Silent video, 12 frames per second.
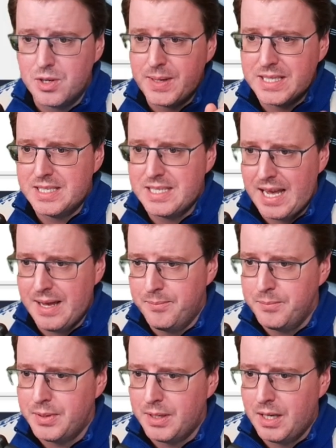go back to
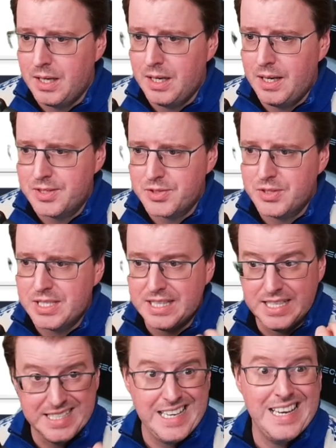temp. Let's go take that